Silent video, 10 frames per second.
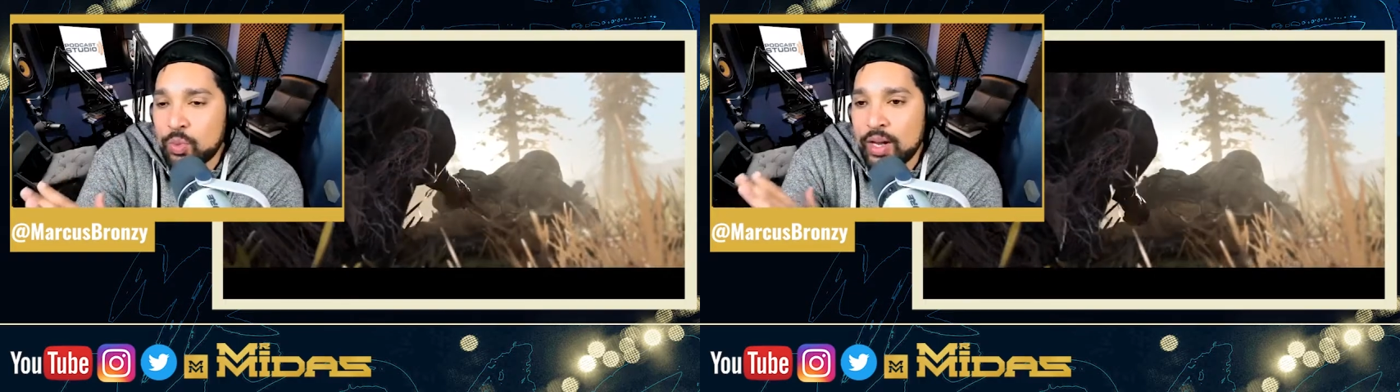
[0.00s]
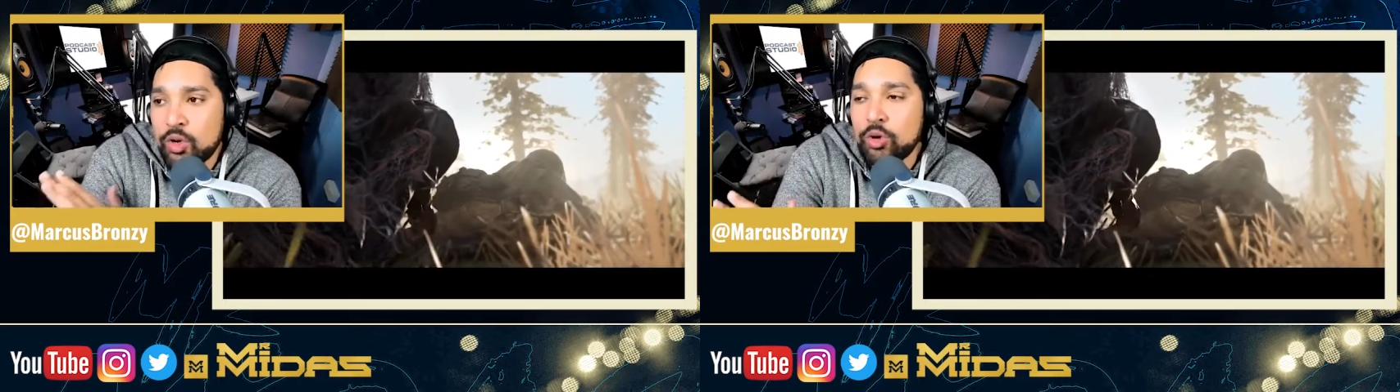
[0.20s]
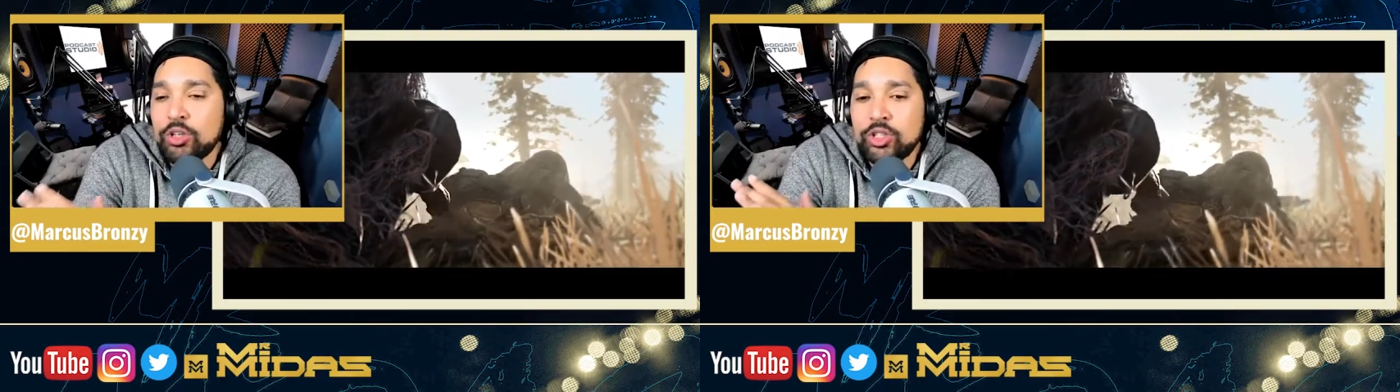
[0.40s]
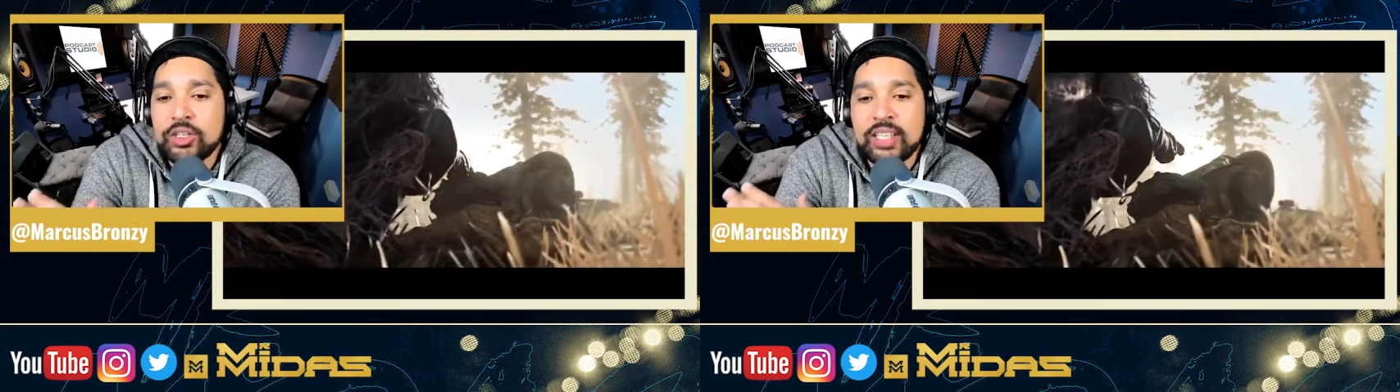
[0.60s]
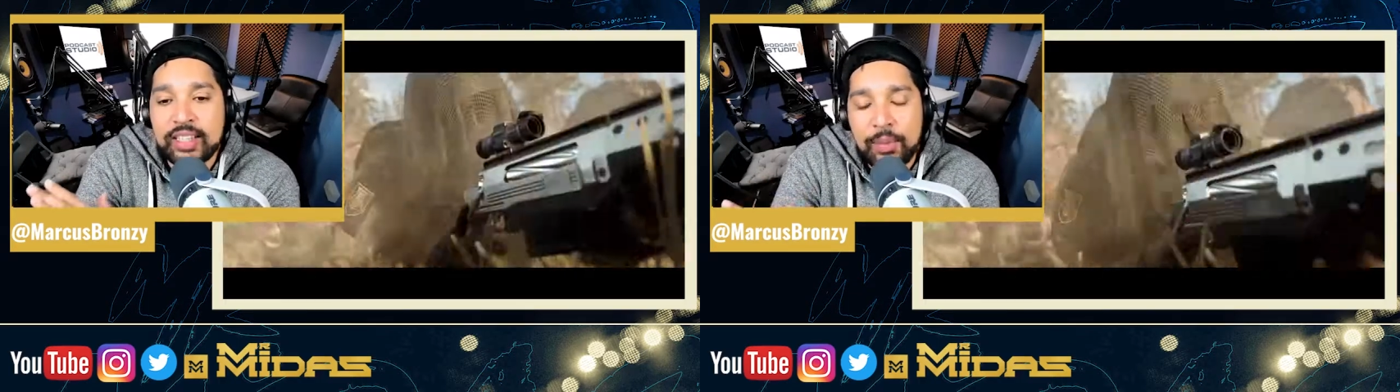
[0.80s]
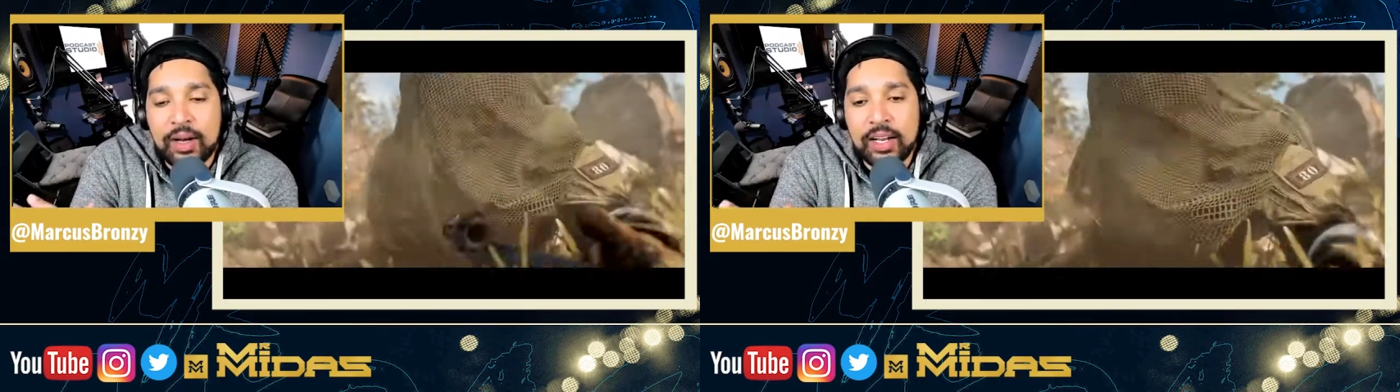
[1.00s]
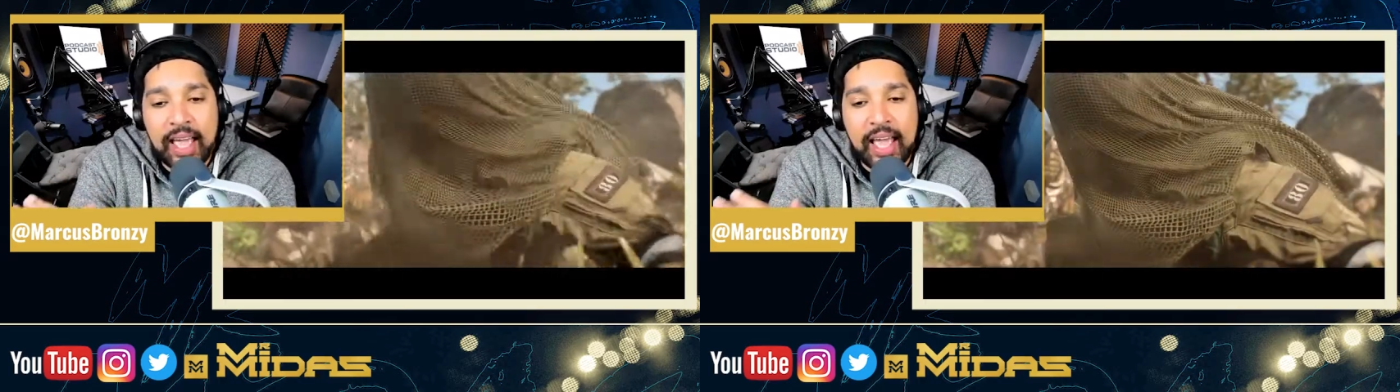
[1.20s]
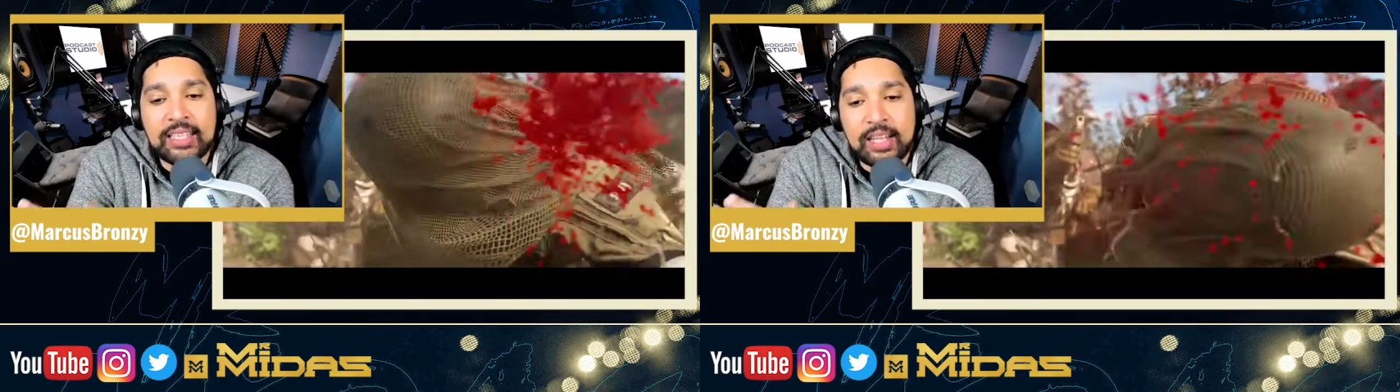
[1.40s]
When Call of Duty said they were going to
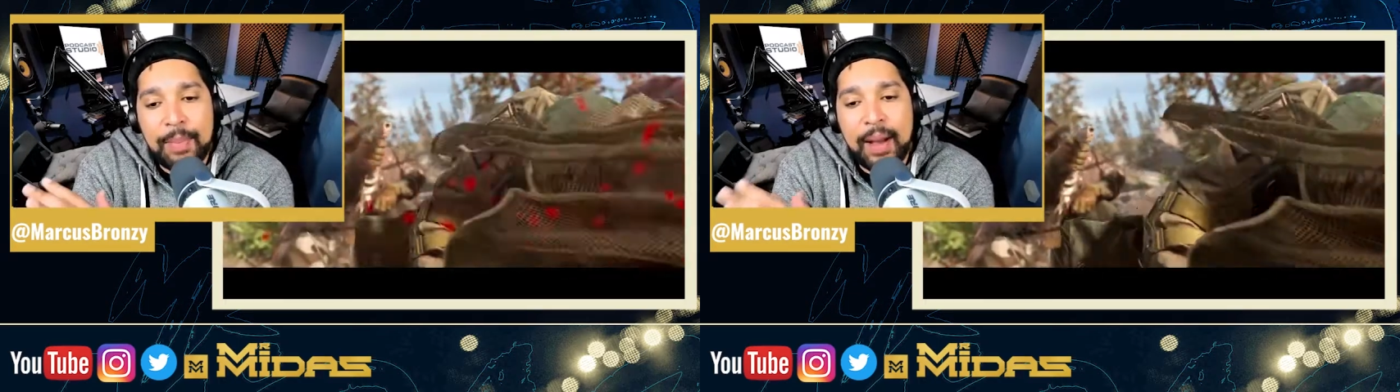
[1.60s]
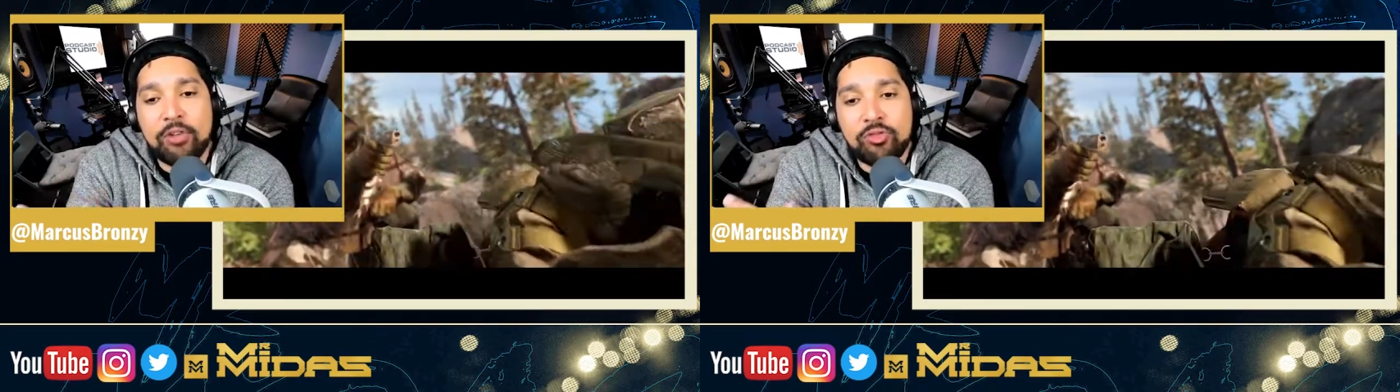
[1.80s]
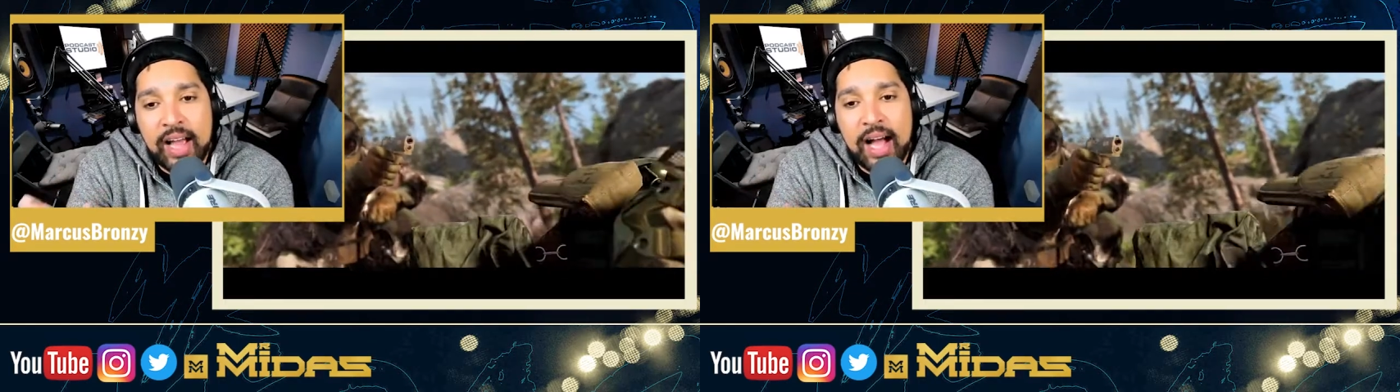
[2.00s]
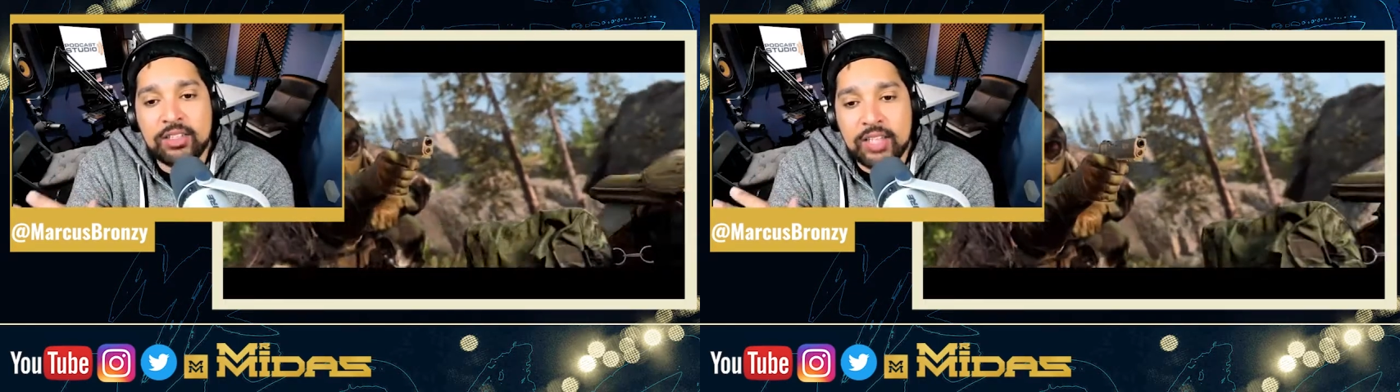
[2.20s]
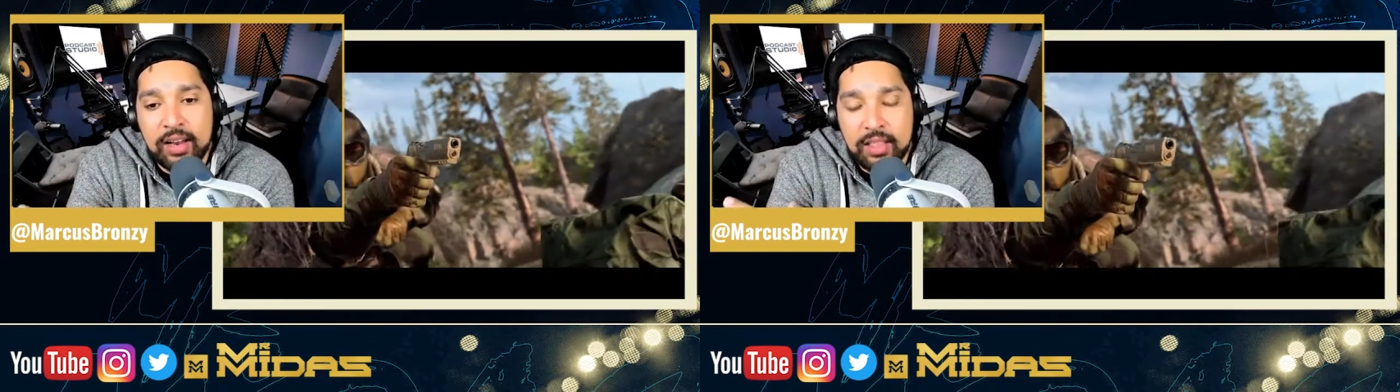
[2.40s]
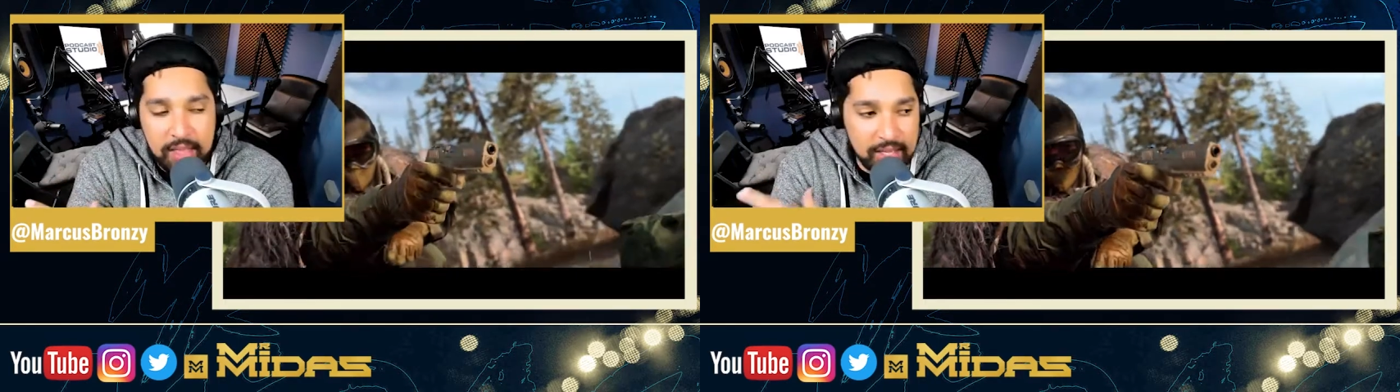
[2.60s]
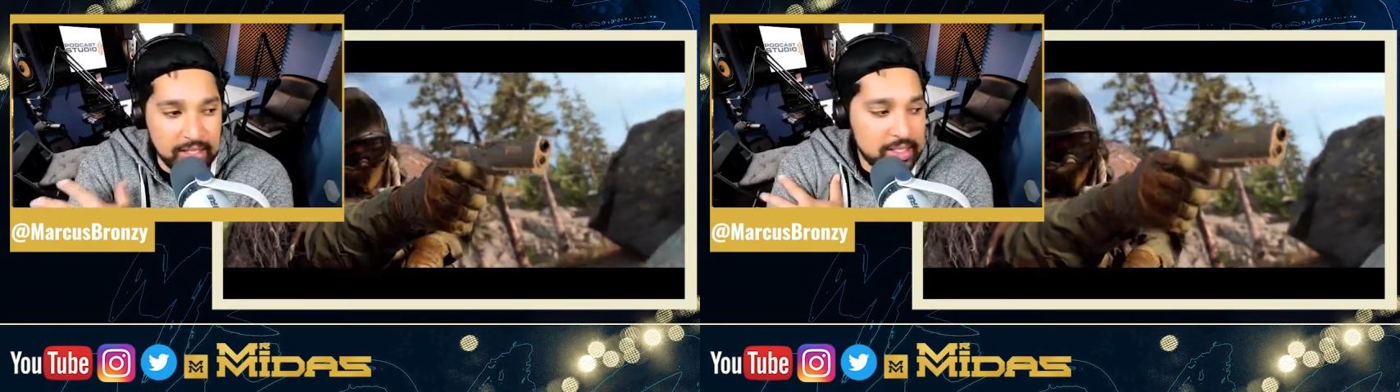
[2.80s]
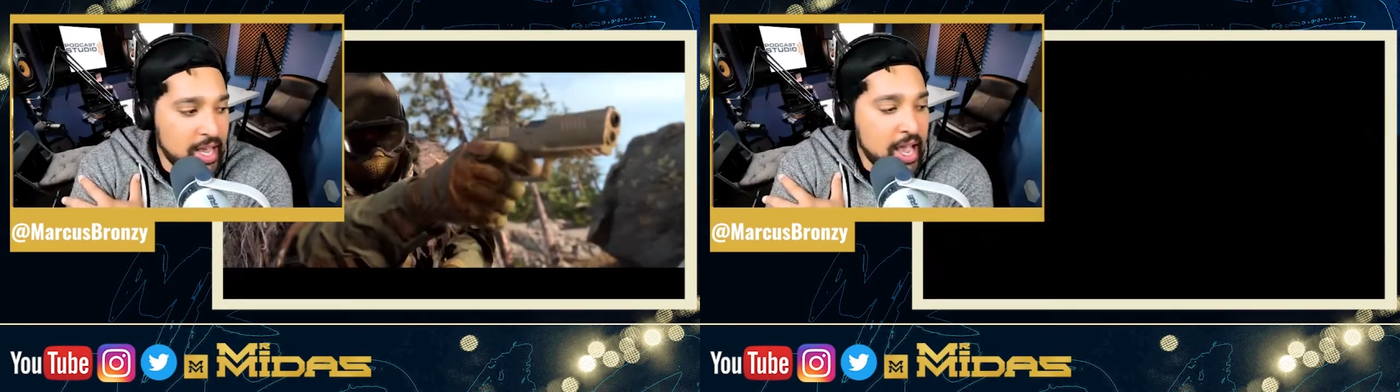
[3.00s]
get into the battle royale side of
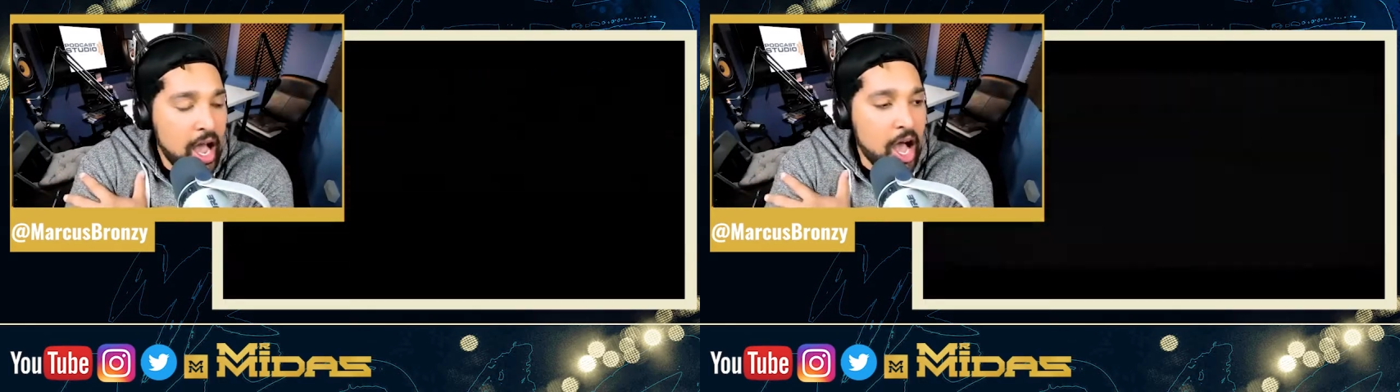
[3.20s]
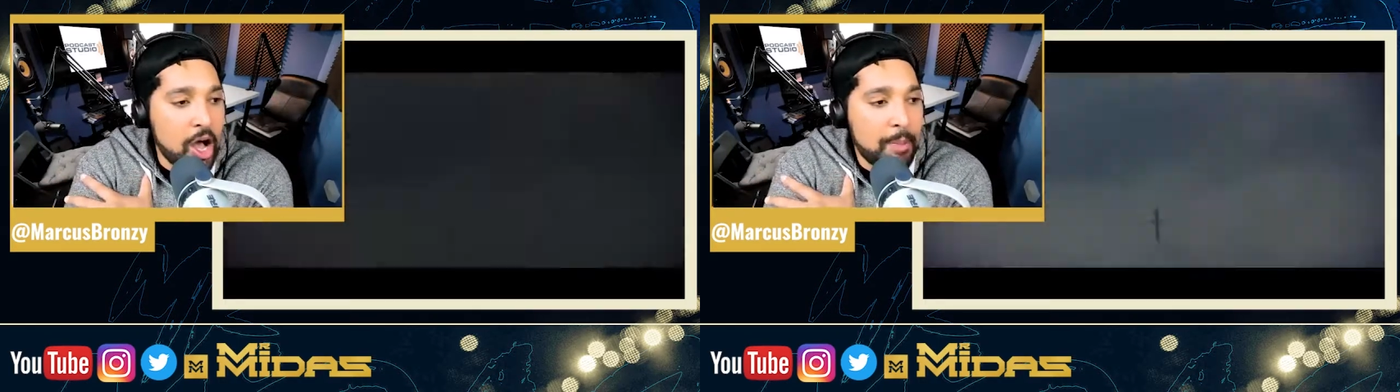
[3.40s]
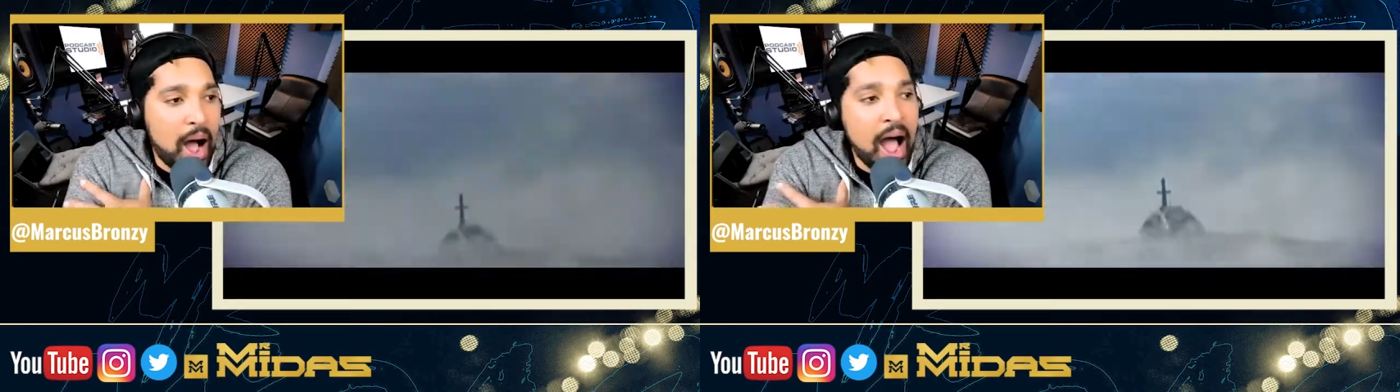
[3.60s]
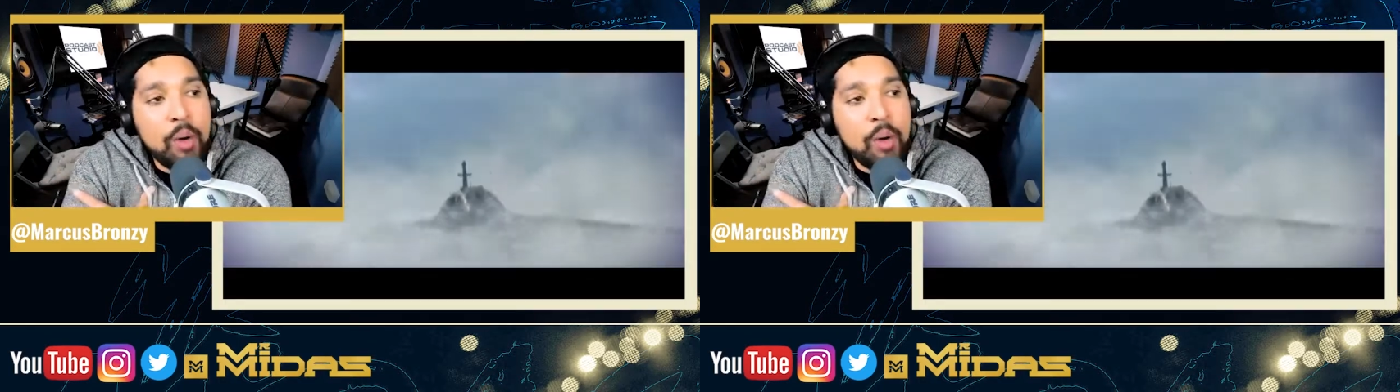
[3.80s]
things, I